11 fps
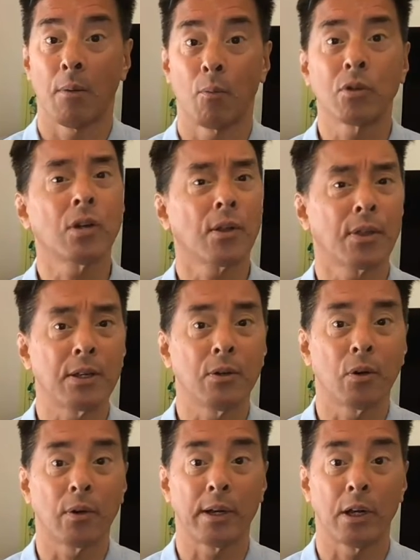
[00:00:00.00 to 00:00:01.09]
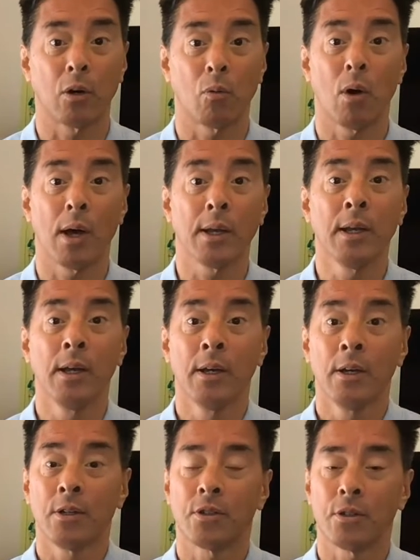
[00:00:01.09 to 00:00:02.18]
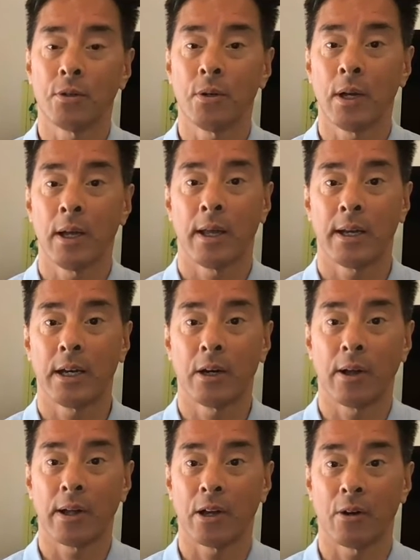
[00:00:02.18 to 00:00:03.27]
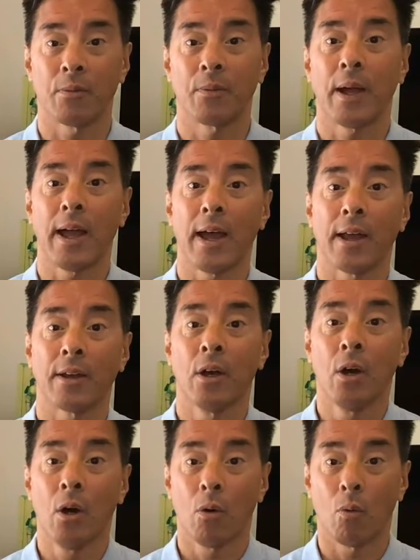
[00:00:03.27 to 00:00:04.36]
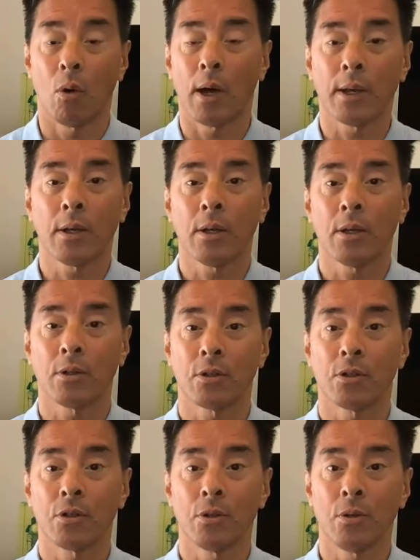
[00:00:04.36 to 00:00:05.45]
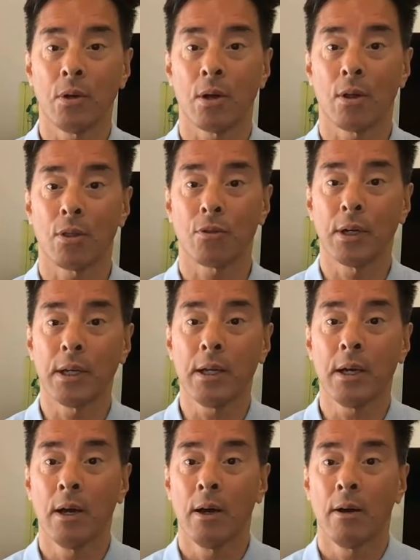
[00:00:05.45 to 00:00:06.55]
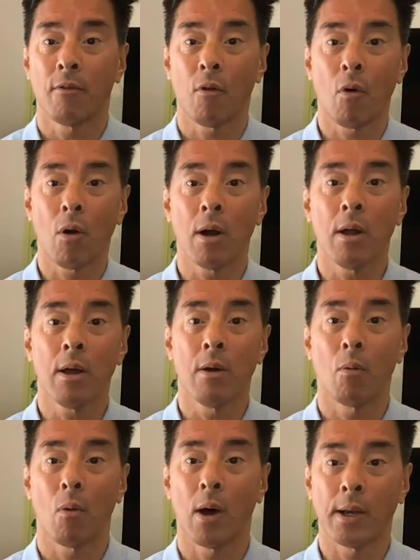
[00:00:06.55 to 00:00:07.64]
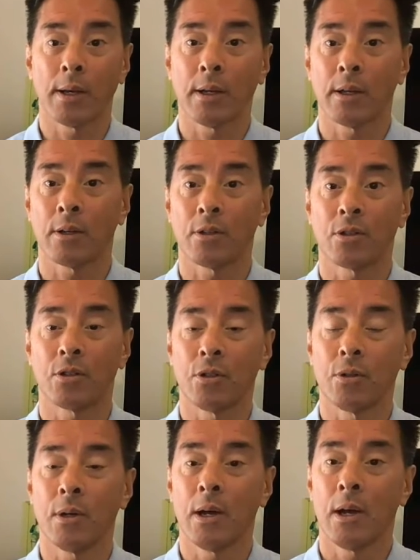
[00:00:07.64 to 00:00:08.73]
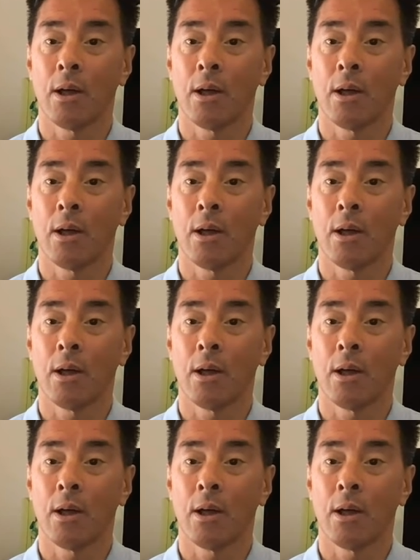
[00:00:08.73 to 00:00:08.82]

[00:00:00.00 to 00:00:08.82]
which I think you already know. 1, 2, and here I go. And 1, 2, 3, 4, 1, 2,